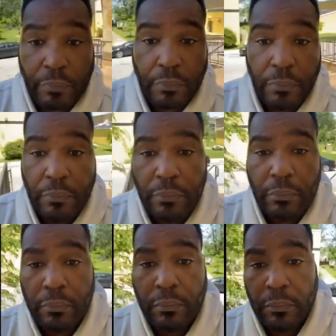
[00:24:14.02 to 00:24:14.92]

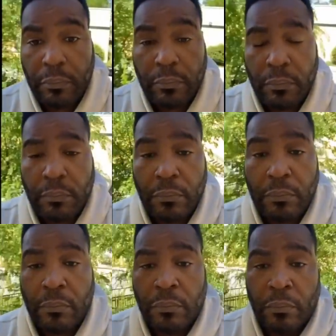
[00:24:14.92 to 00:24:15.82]

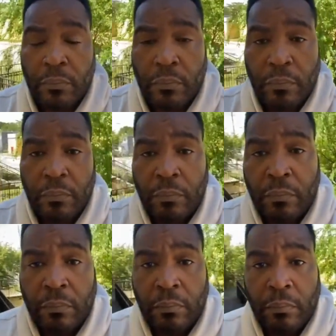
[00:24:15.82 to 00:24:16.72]

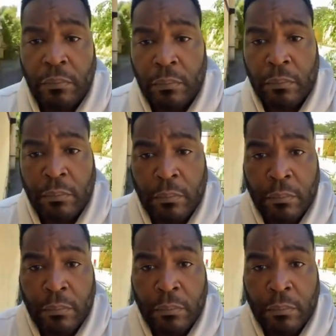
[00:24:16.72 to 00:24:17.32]
Nothing is said.